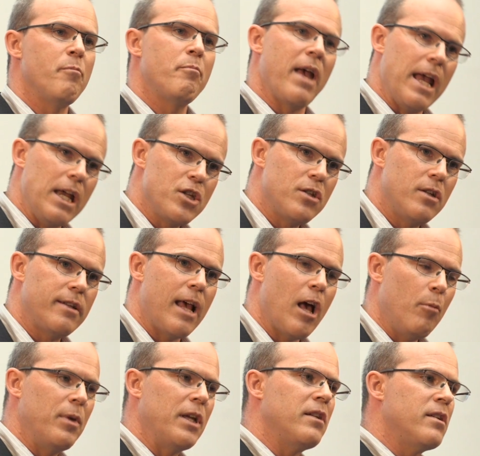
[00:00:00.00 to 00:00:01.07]
a patient
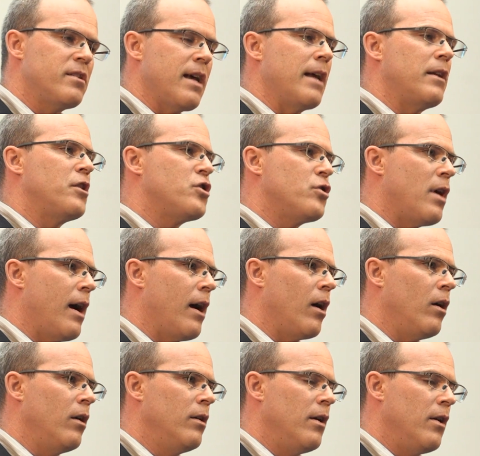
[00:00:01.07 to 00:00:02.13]
helping design a
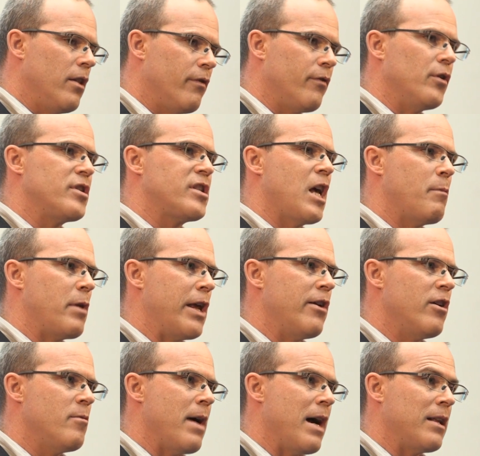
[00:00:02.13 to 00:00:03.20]
trial, the first time you
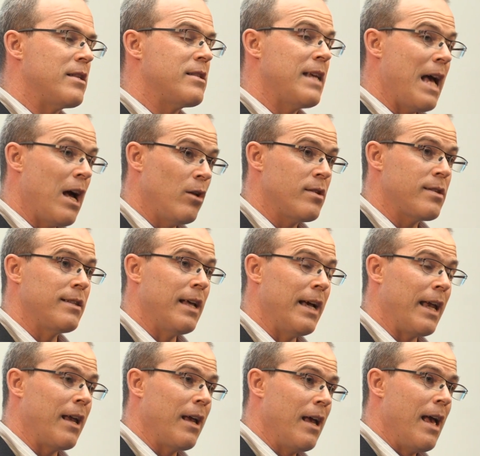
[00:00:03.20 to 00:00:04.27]
hear about it, sounds
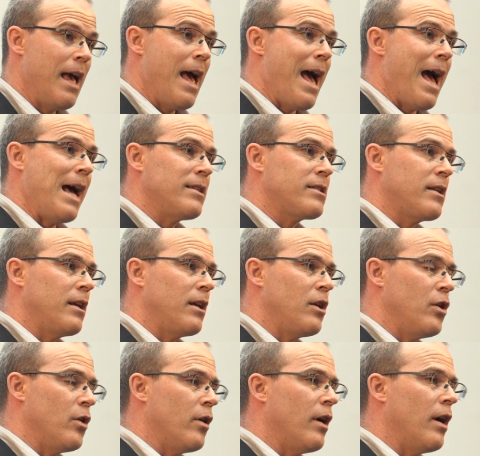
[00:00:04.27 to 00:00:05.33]
like asking
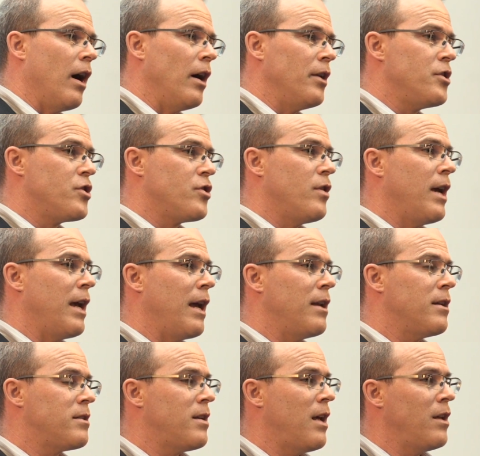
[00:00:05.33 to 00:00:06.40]
your
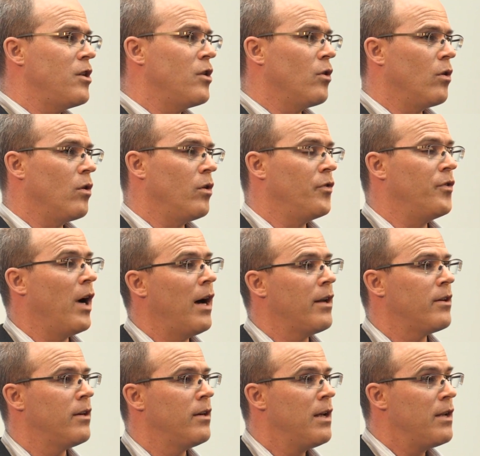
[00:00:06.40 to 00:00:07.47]
untrained 10-year-old
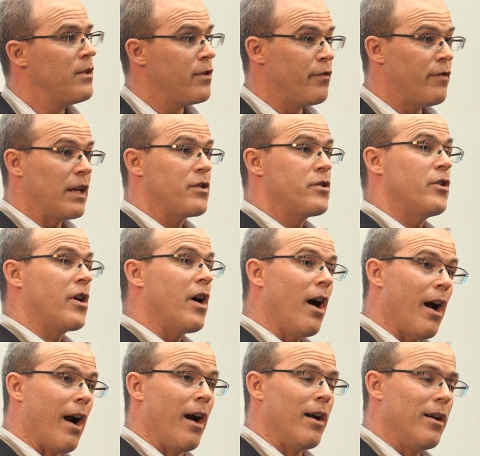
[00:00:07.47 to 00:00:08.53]
daughter to fix your
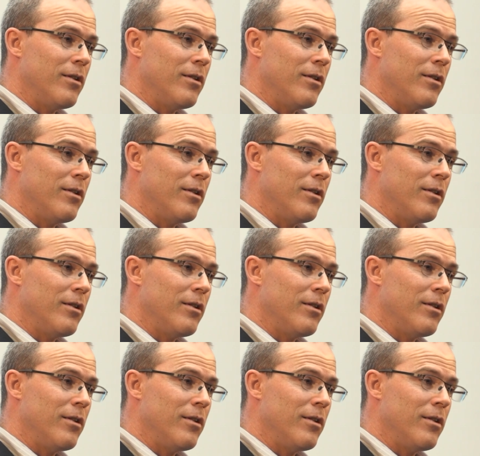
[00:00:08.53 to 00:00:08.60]
car.